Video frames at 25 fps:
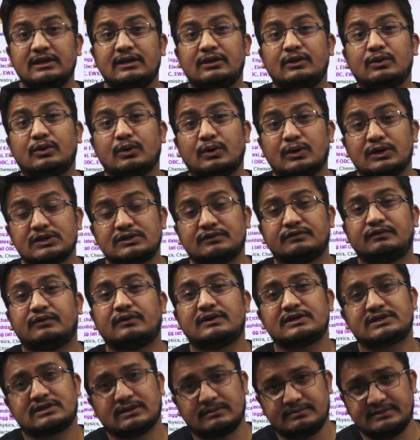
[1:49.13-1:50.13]
in those
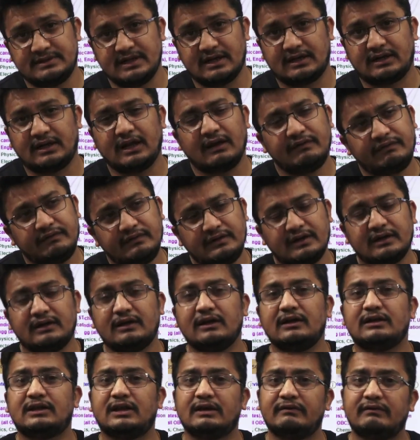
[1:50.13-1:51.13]
four subject
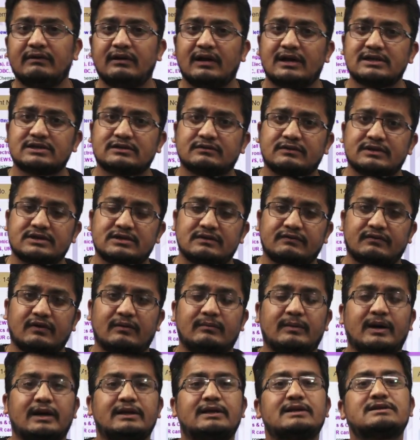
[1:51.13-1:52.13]
definitely they will ask questions
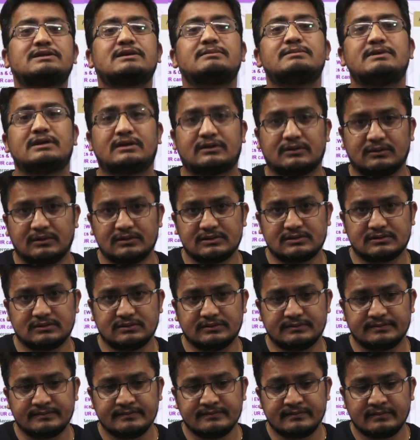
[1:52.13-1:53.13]
from other subject also